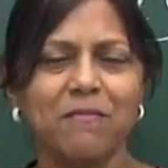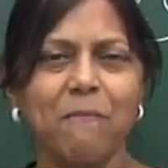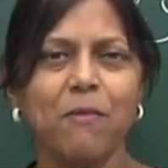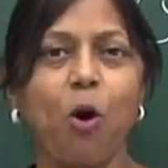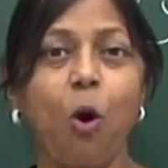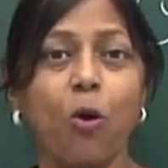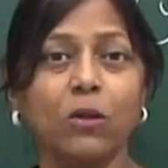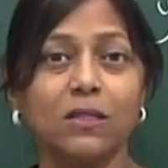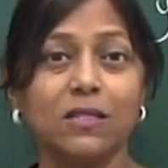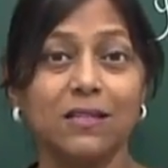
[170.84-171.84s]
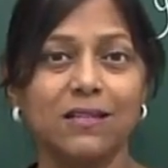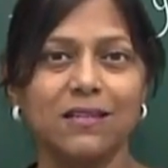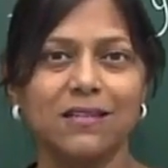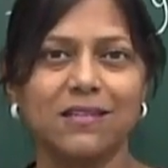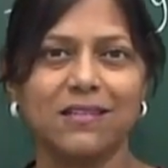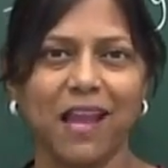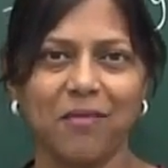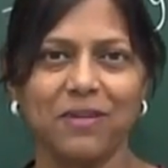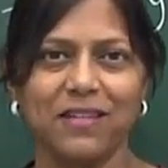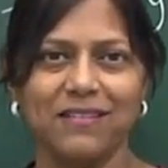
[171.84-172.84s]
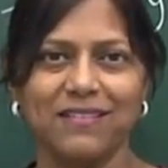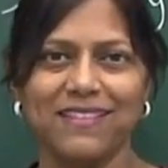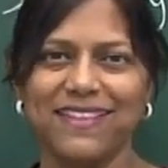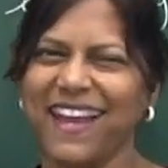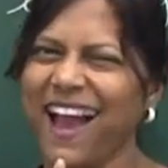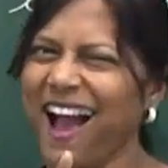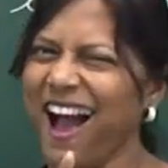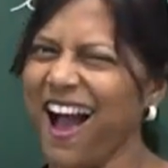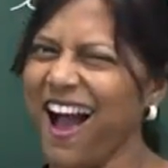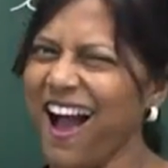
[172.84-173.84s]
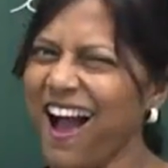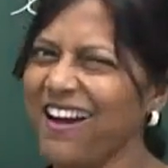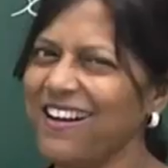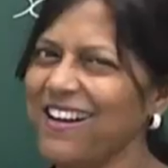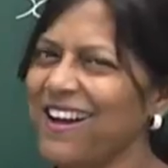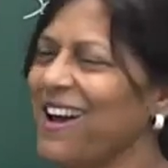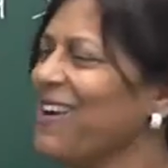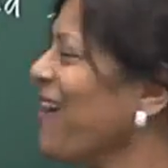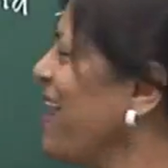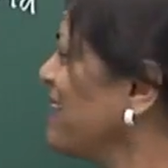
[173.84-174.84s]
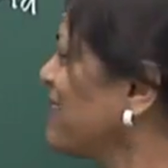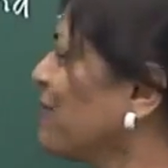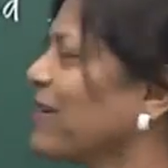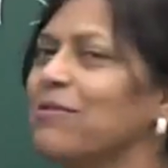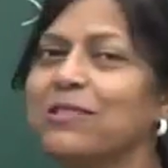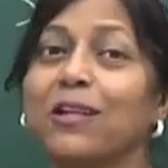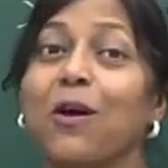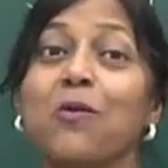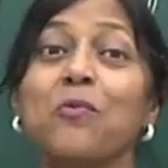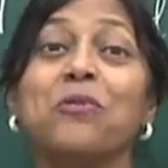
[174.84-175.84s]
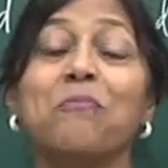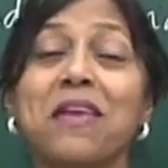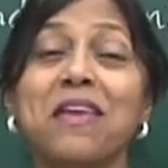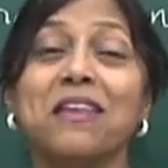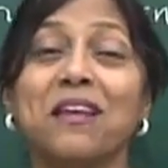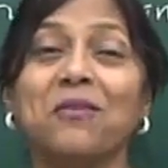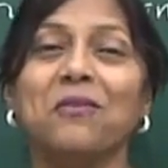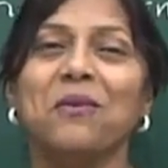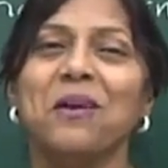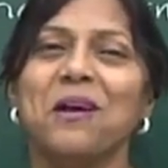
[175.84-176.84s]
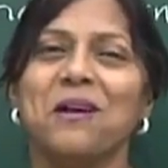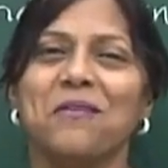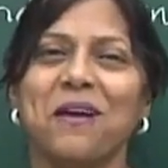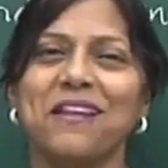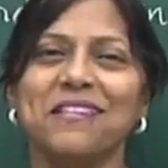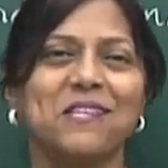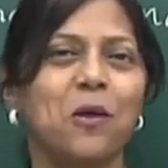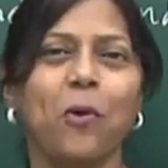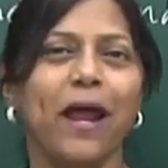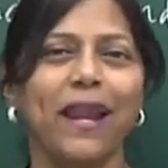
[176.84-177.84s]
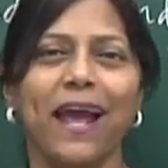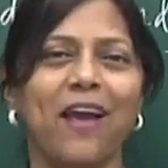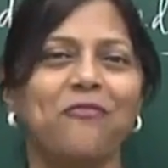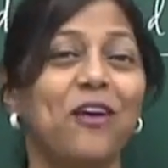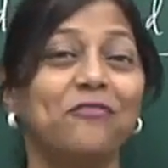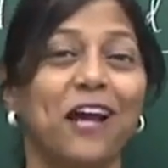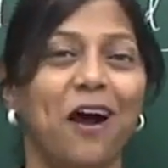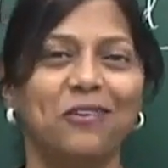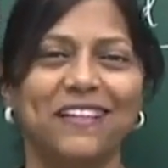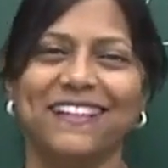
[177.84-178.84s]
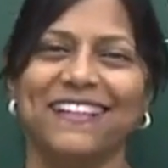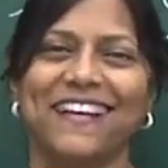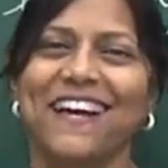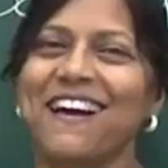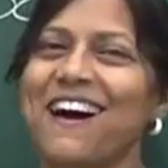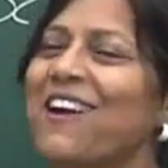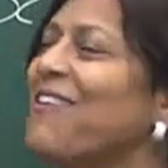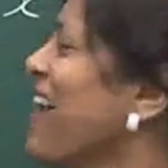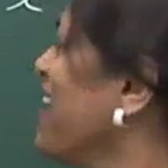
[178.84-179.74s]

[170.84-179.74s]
Remember alternate segment. Yeah. All right, so count along with me, all right, see what I have left out. All